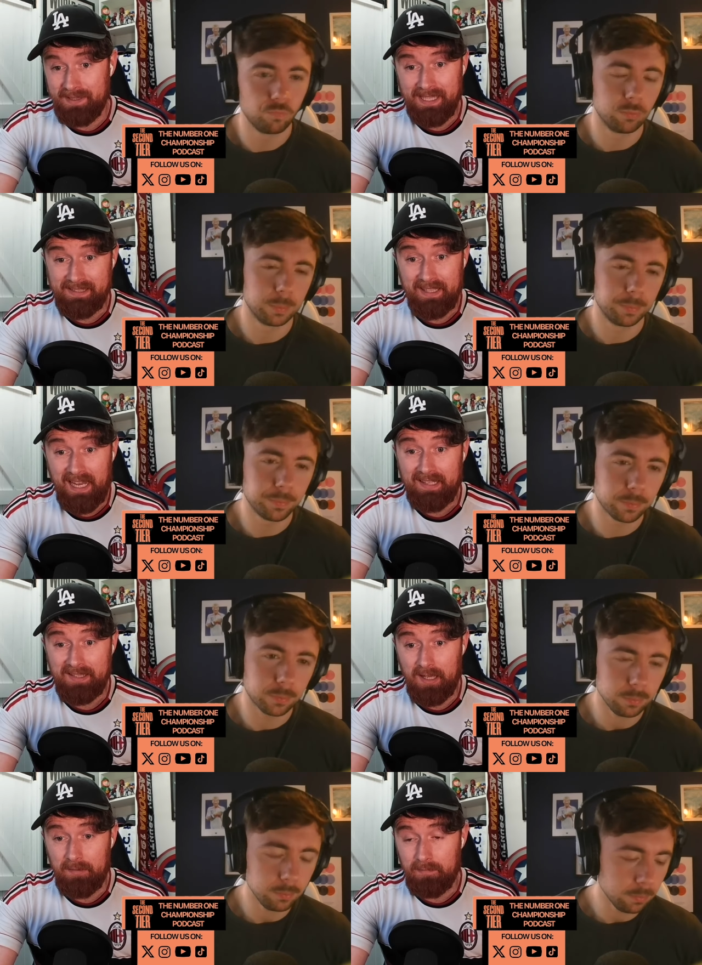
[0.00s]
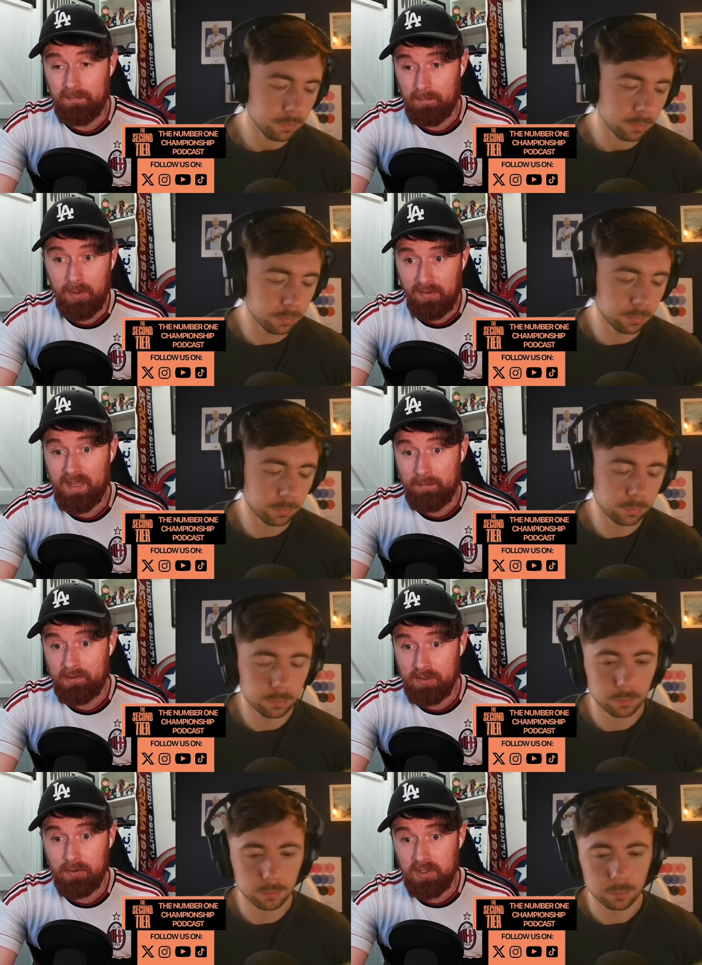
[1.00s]
Speaker 1: Leeds and Leicester. Both of them have
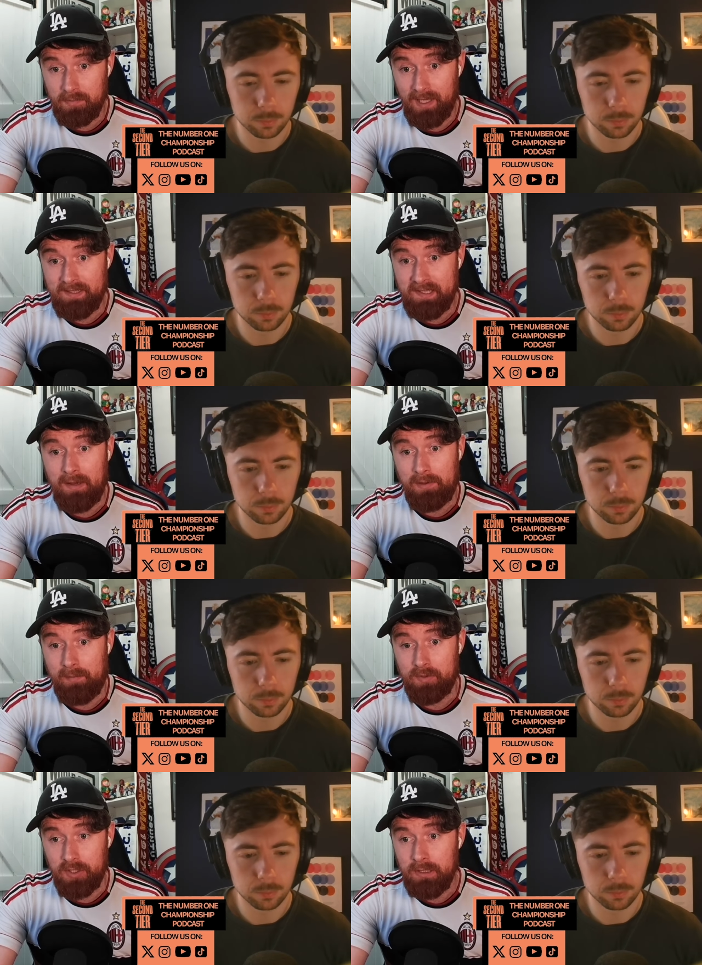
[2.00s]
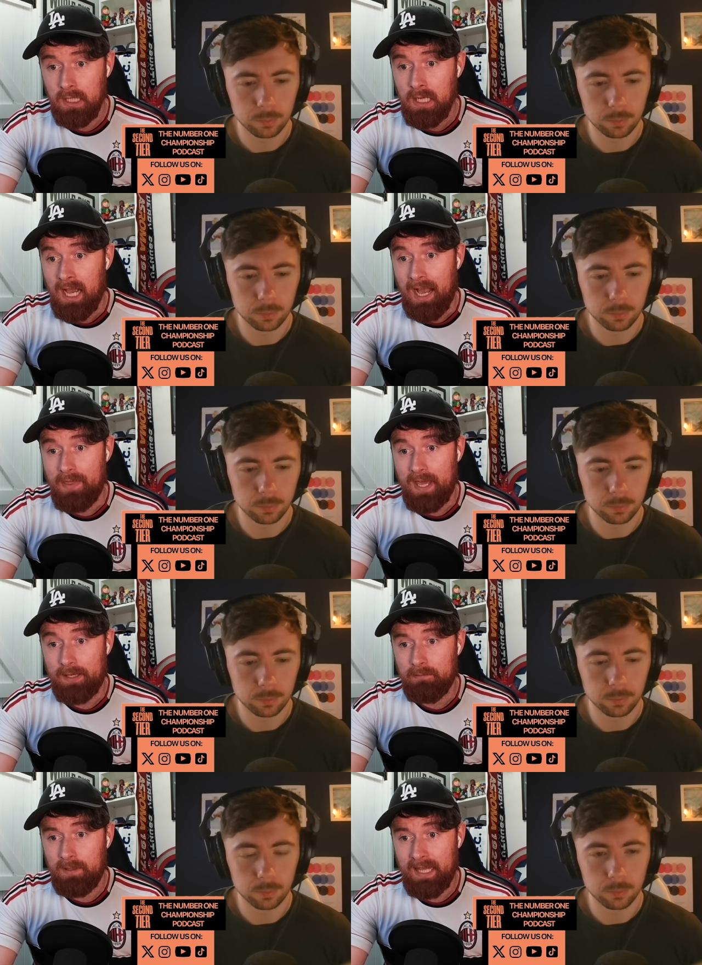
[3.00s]
still got to play Southampton, and
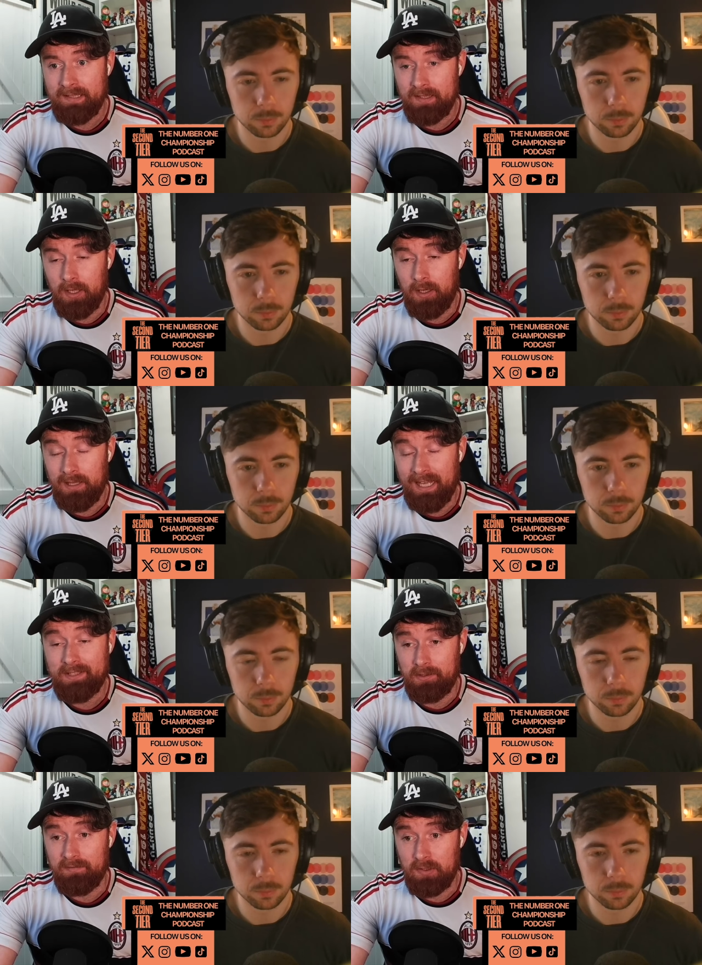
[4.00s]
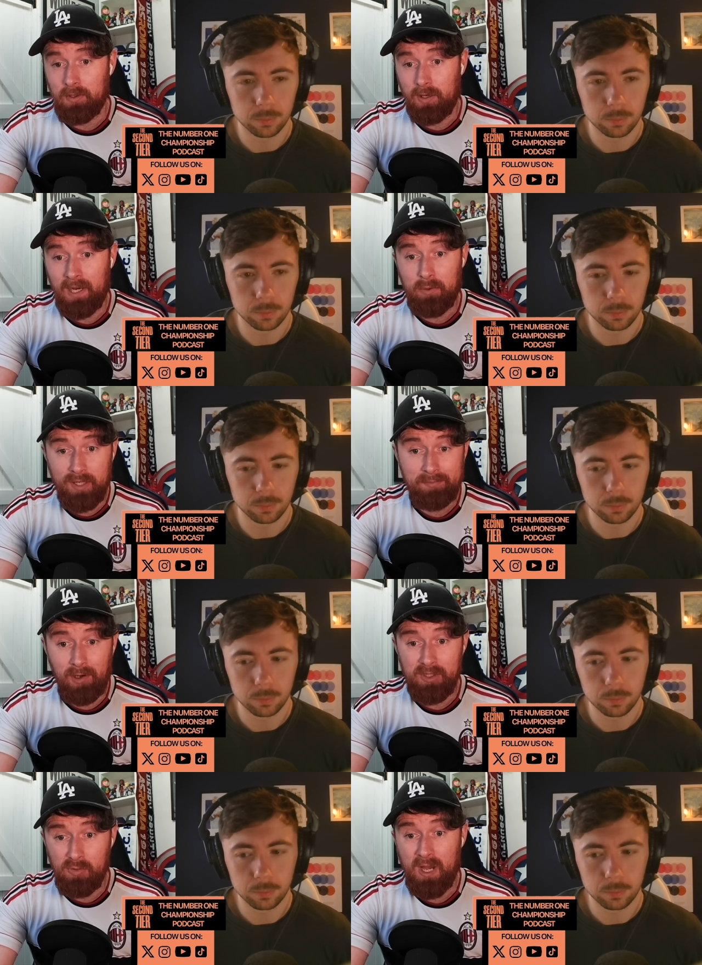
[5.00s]
then uh, Leicester have still got to play West
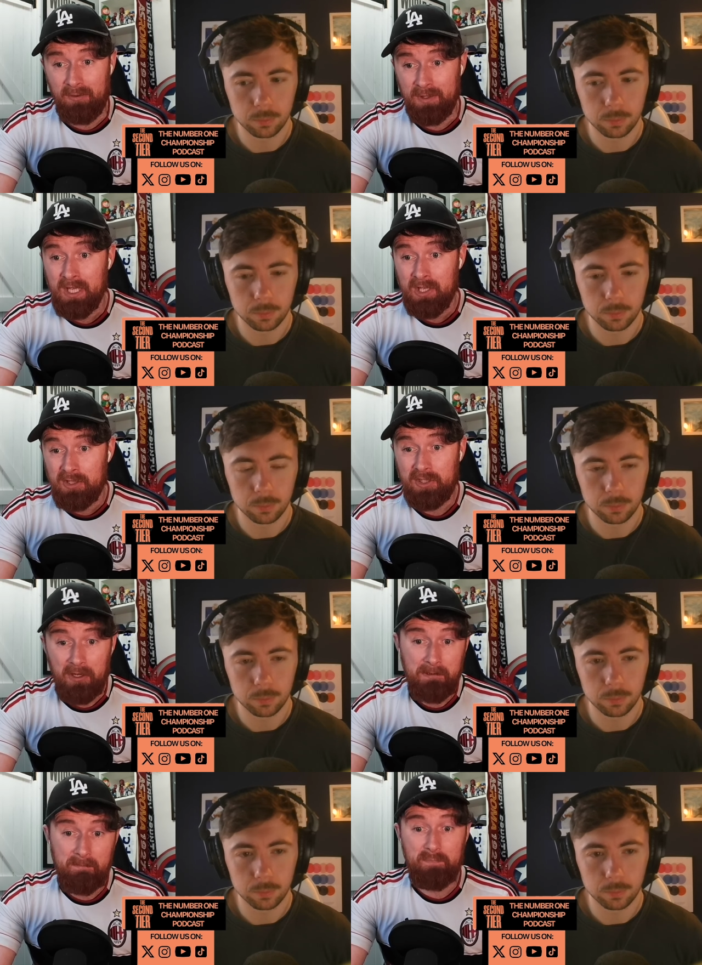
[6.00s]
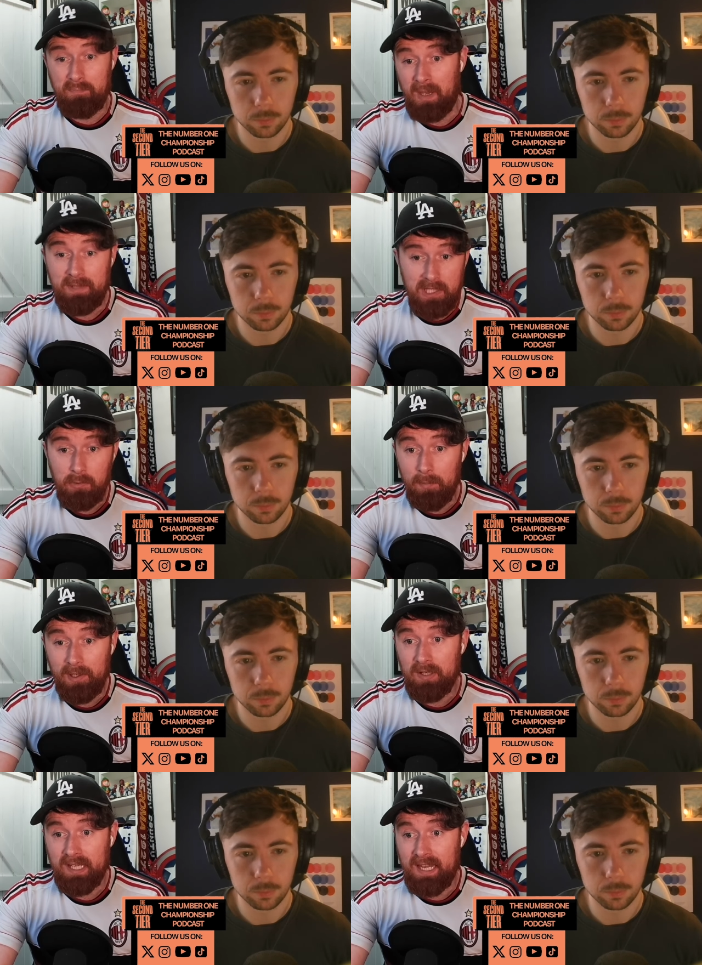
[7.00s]
Brom as well. So maybe you will be
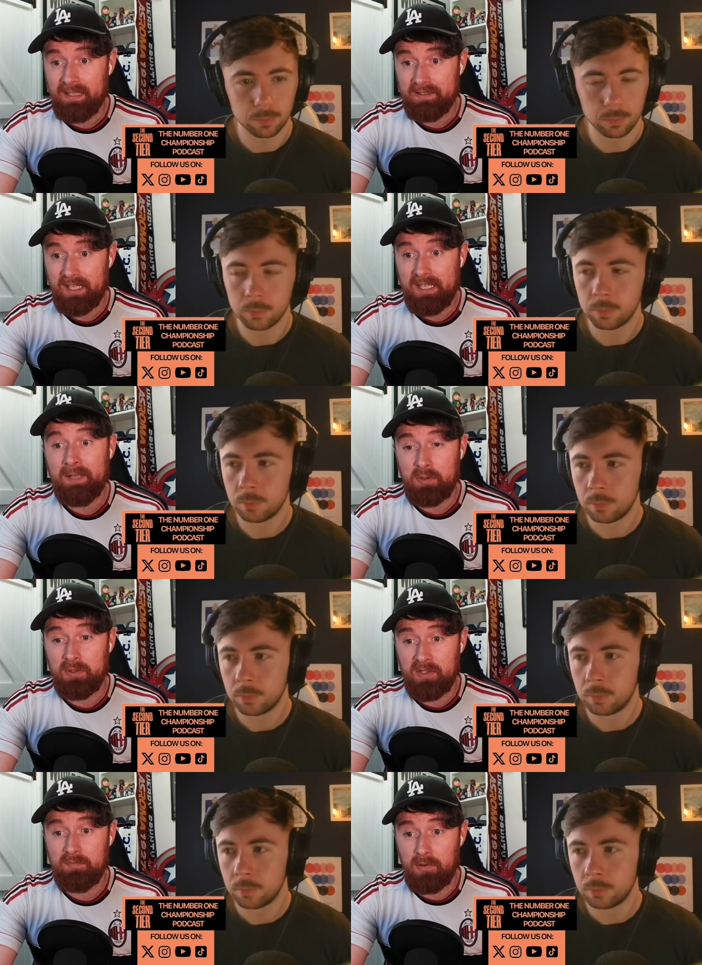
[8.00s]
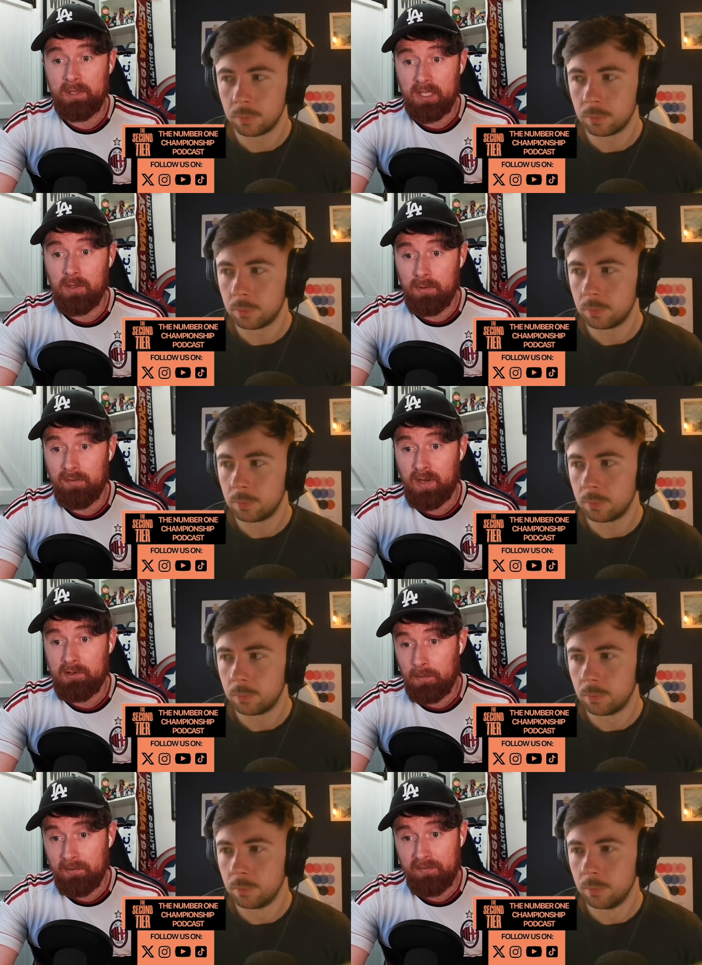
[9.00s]
looking at and saying Ipswich have probably got the more
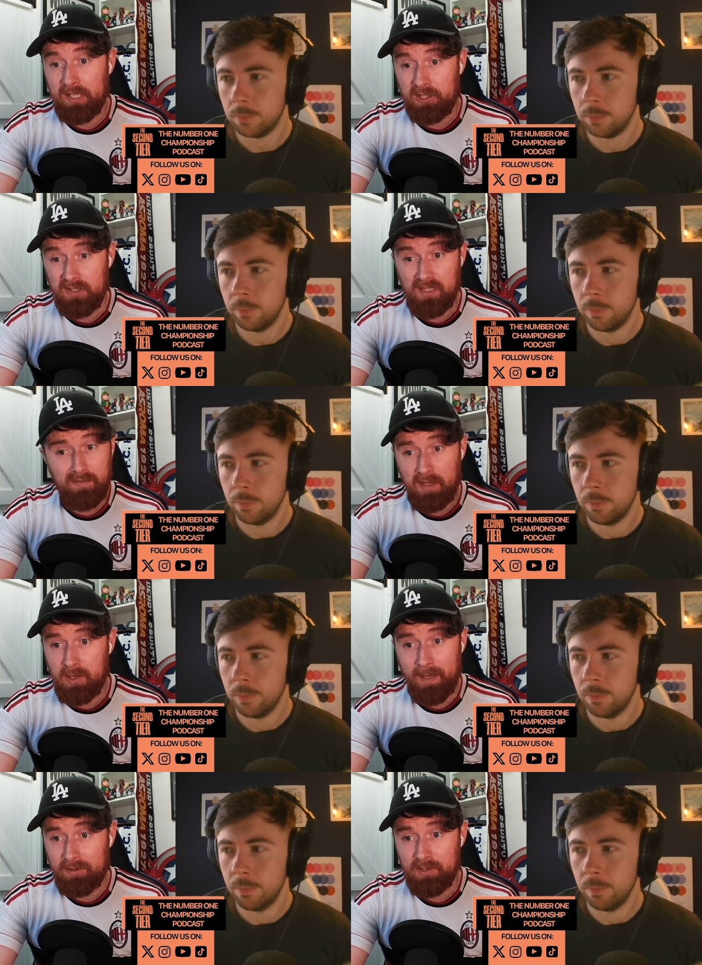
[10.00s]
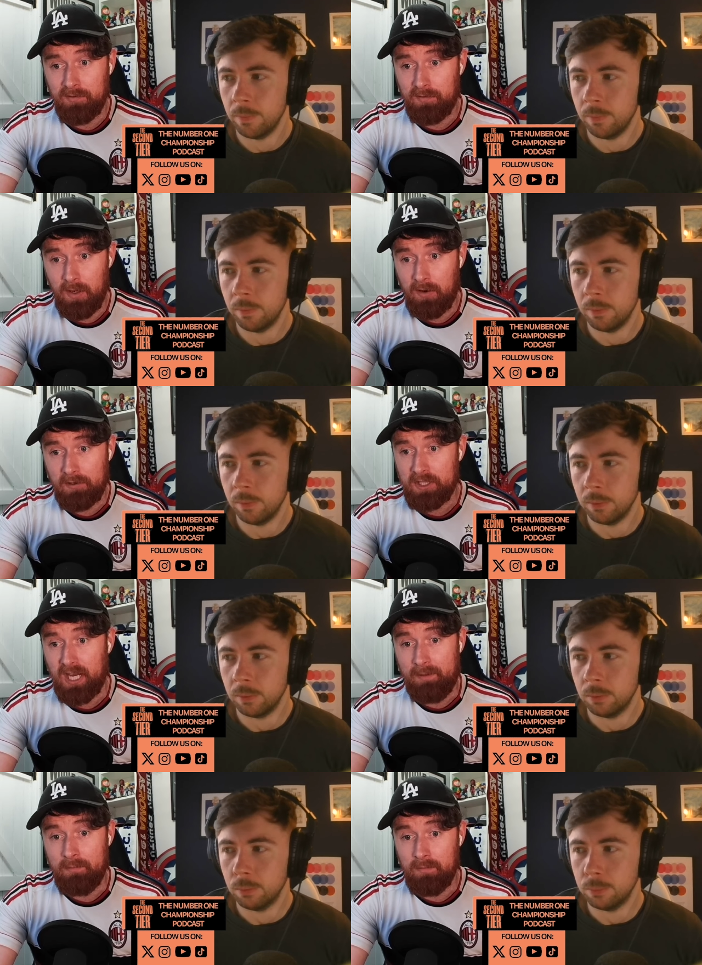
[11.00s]
favourable fixtures if they come out of the Norwich
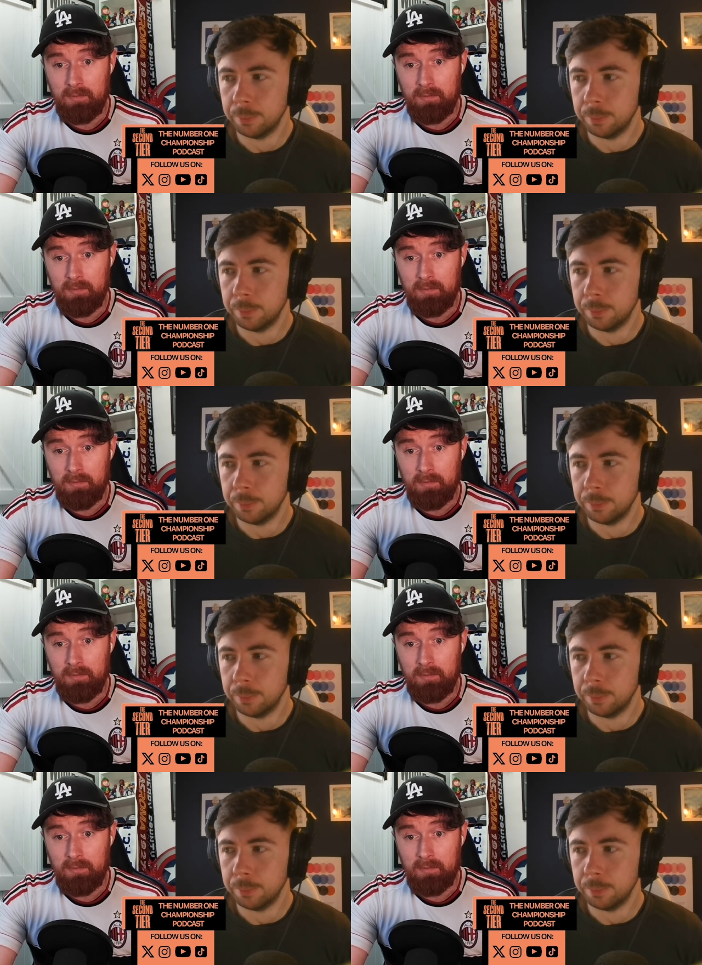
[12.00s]
game